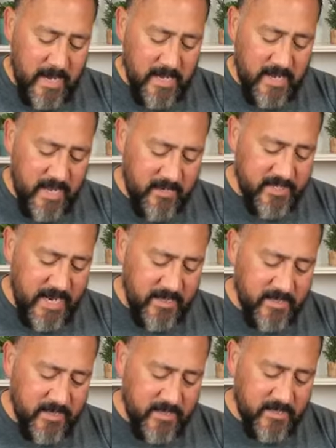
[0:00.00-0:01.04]
And Kish
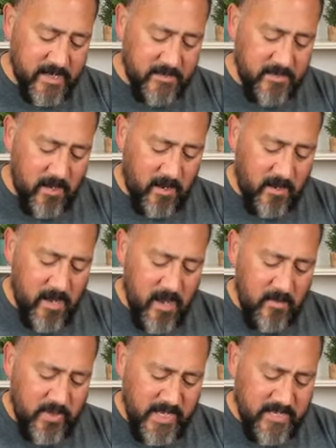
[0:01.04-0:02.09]
said to his son Saul,
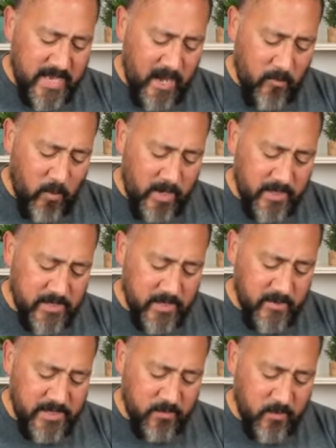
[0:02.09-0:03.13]
Please take one of the
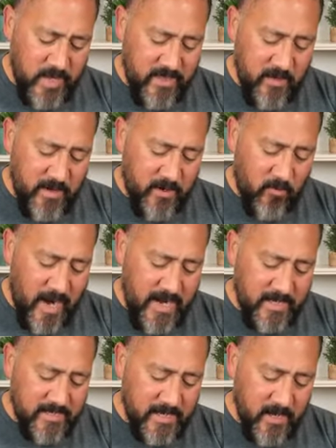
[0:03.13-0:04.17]
servants with you and
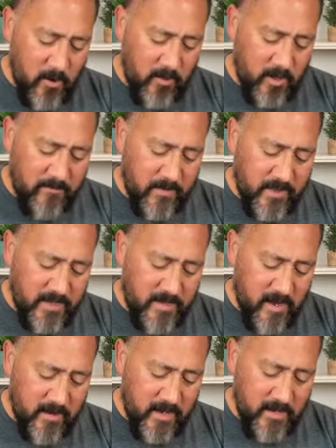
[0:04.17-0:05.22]
arise and go look for the
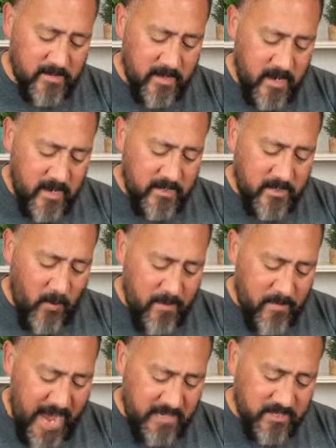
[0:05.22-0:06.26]
donkeys. So he
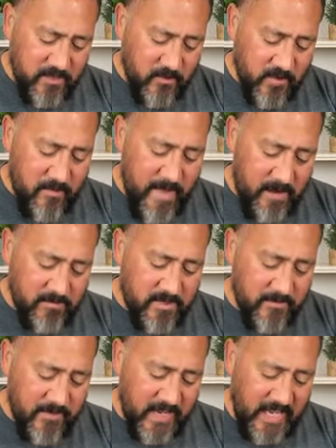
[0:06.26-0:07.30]
passed through the mountains
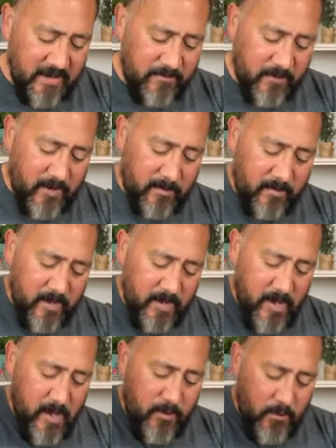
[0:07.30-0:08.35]
of Ephraim,
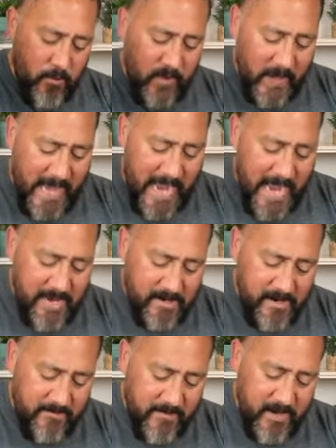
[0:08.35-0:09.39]
through the land
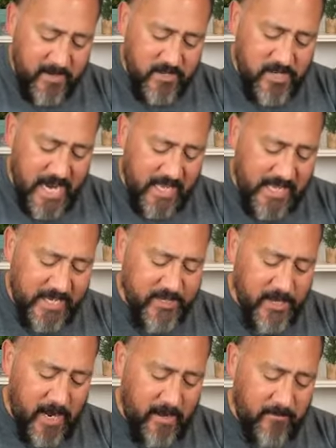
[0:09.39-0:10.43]
of
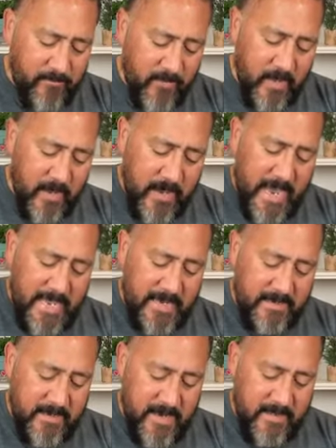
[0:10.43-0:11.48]
Shalisha,
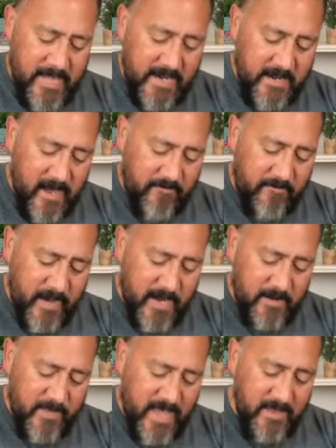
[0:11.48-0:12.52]
and they did not
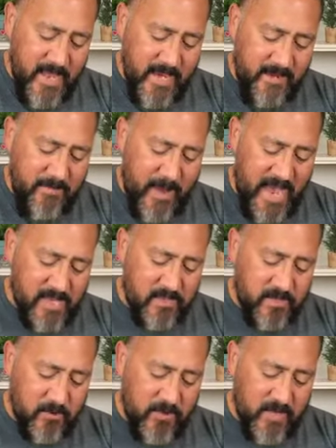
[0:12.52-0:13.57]
find him. Then they
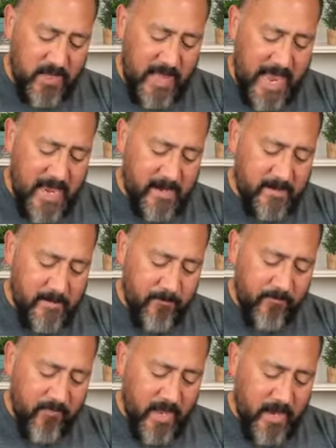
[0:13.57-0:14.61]
passed through the land
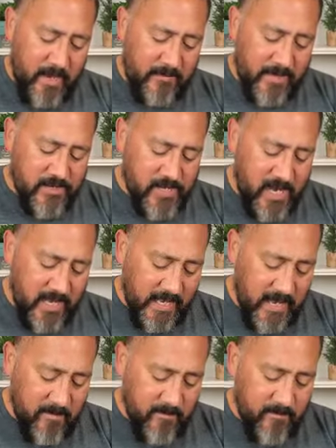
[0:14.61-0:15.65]
of
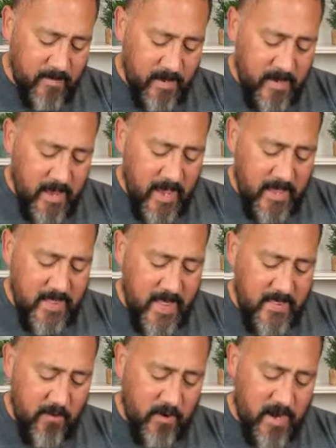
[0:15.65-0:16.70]
Shaalim, and
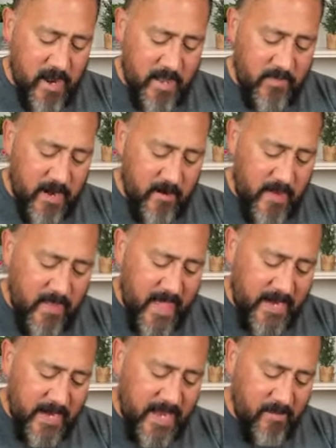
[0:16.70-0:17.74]
then they were not there. And
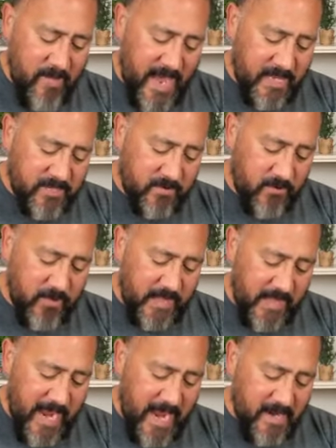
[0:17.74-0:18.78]
then he passed through the
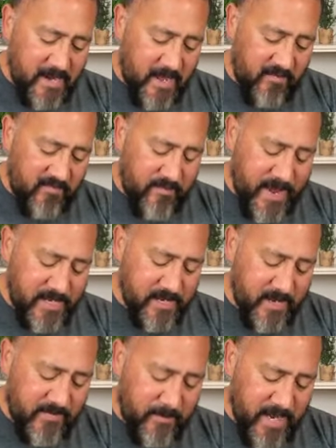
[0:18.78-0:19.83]
land of Ben
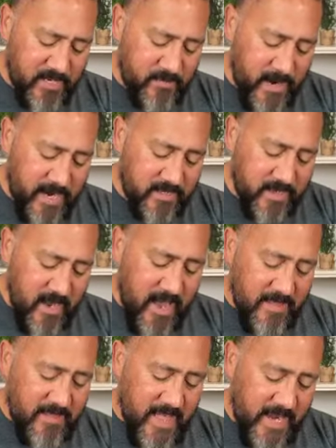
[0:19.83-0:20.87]
of the Benjamites,
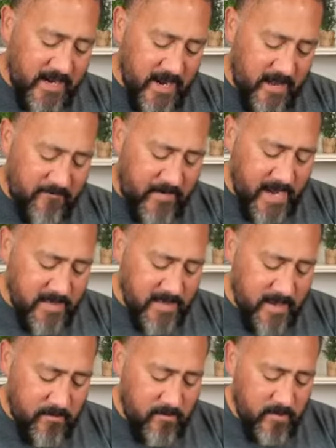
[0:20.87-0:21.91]
and they did not find
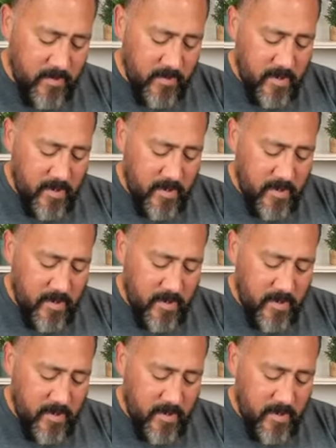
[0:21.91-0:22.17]
them.